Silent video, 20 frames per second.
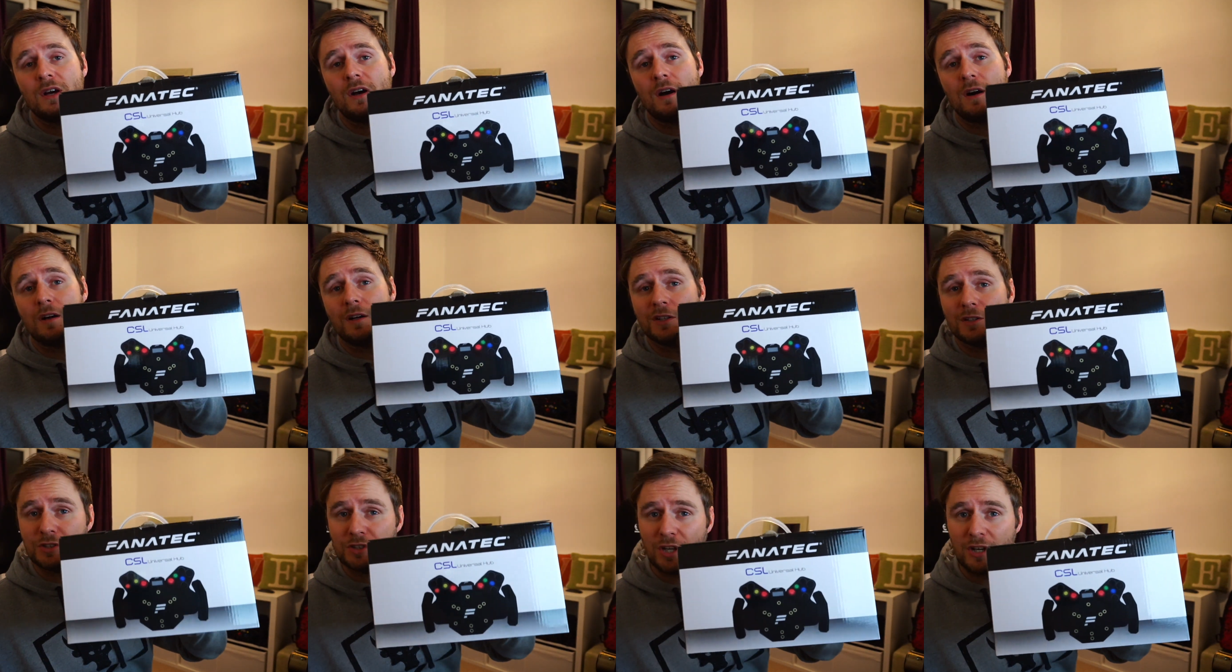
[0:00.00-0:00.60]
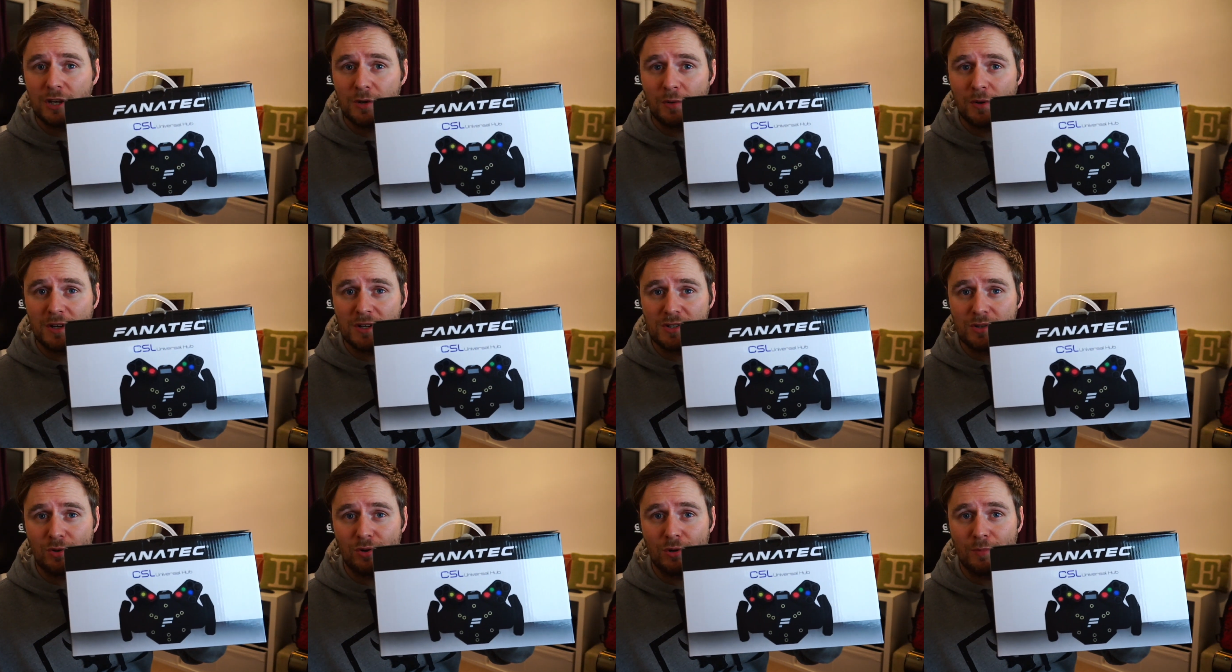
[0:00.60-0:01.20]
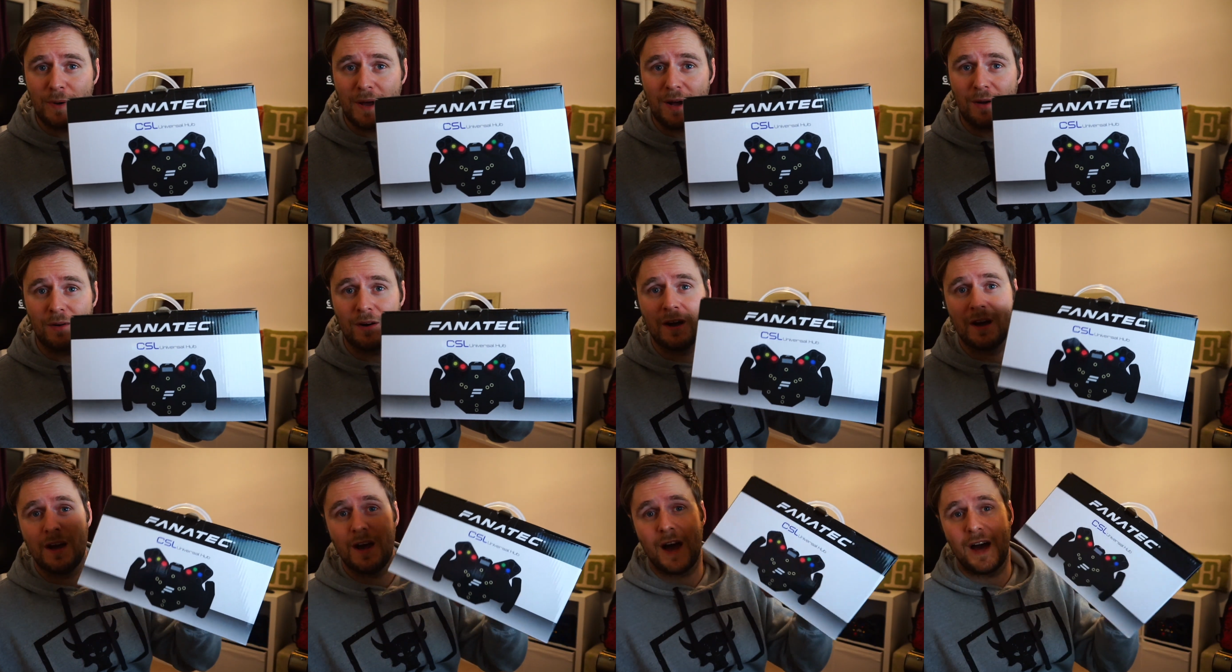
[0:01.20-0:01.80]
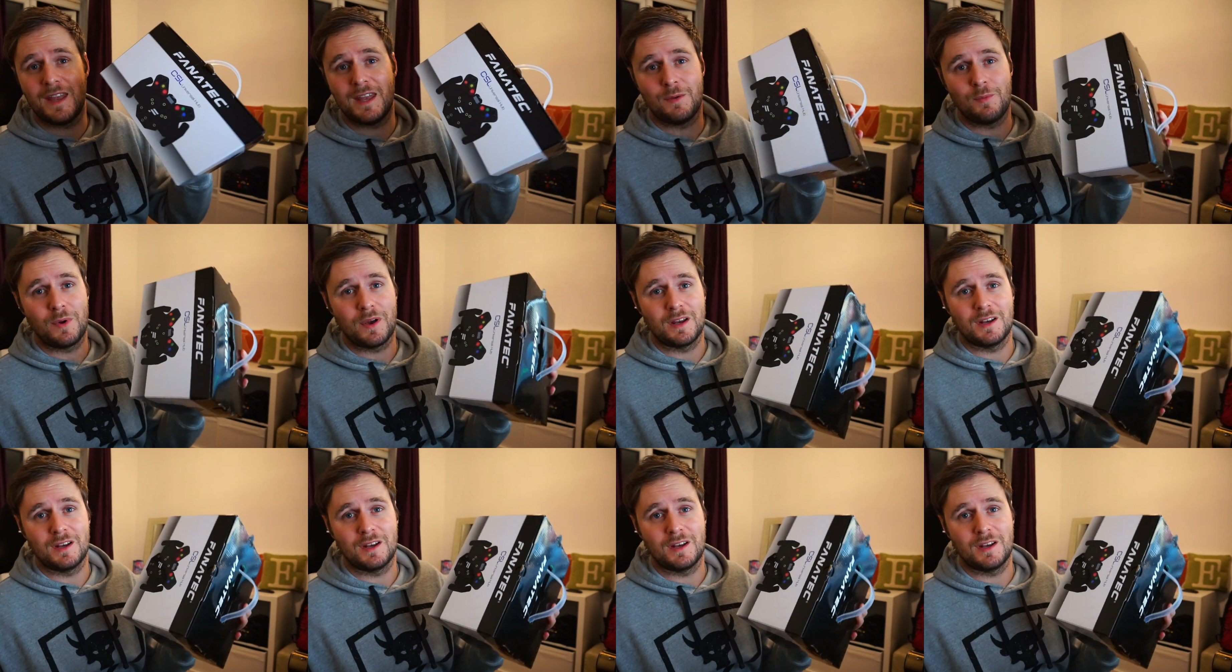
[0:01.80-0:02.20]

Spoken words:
I'm going to show you what it's all about, and then we're